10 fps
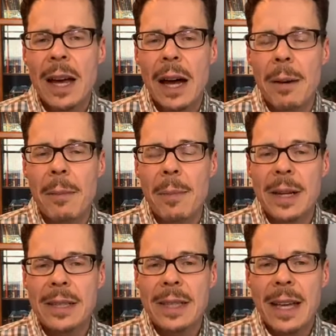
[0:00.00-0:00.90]

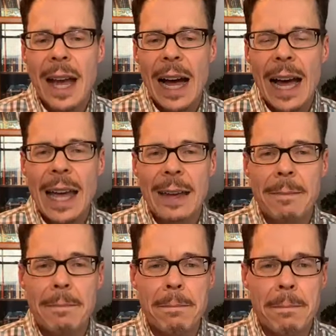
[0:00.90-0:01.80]
But
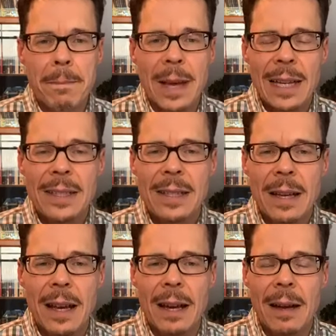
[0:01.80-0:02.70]
I met
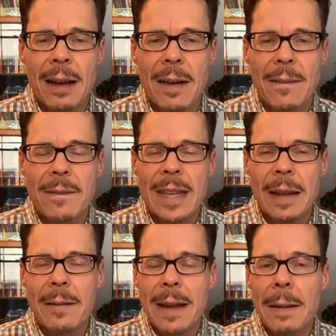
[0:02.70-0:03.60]

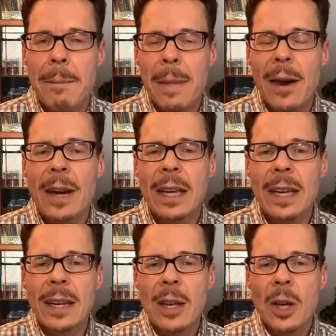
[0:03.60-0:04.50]
an
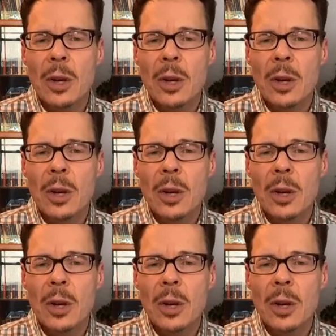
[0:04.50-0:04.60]
American